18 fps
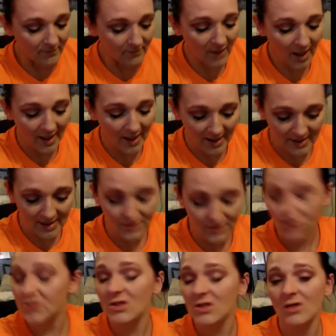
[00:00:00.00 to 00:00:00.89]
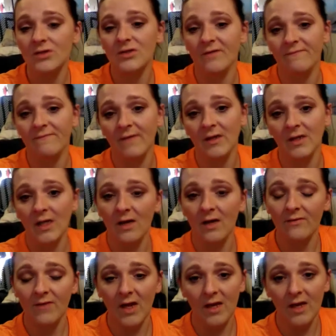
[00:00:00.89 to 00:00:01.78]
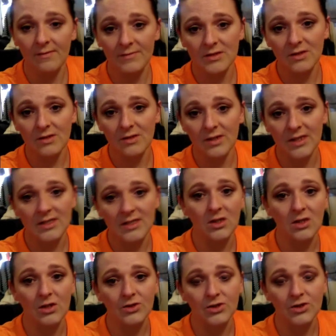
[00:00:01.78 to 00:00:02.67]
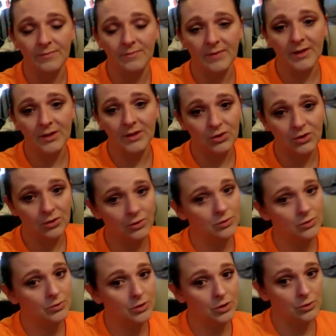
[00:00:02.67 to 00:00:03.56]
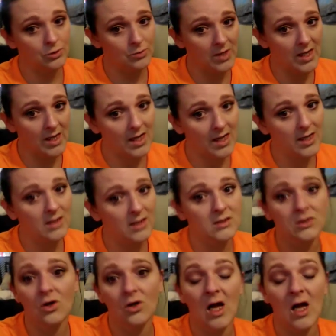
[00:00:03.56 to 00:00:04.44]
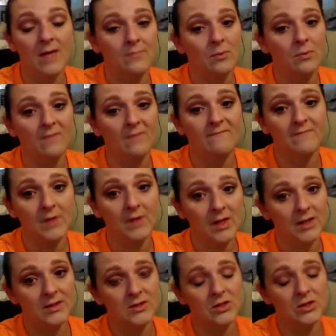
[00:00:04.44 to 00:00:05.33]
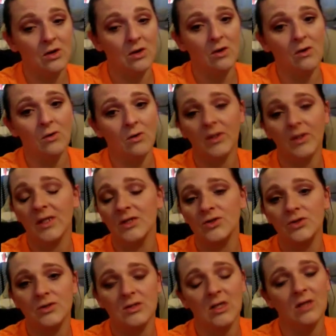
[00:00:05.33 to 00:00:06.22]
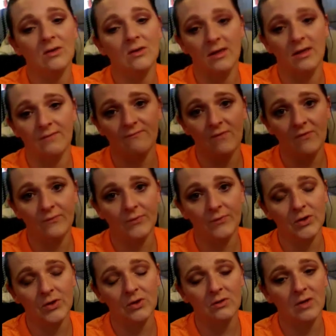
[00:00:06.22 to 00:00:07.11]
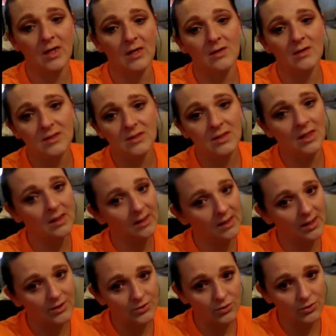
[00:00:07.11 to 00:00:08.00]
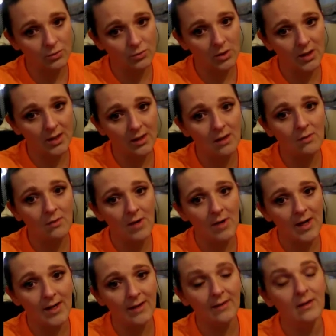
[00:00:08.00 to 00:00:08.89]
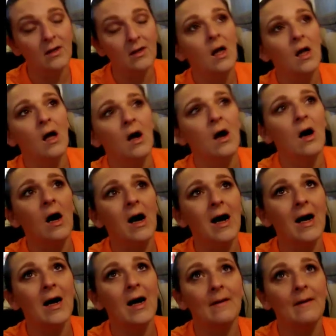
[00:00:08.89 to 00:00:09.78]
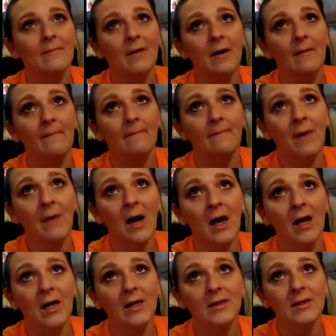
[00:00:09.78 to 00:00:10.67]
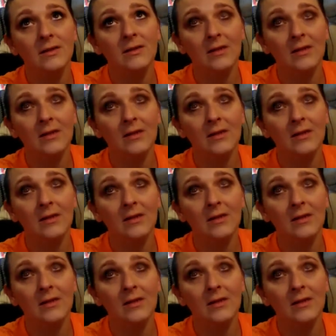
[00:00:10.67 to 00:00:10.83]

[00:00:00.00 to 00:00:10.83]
And I just also found out that Amazon is not shipping to UK until April 5th, so that's just a little info for you guys in case you weren't aware. But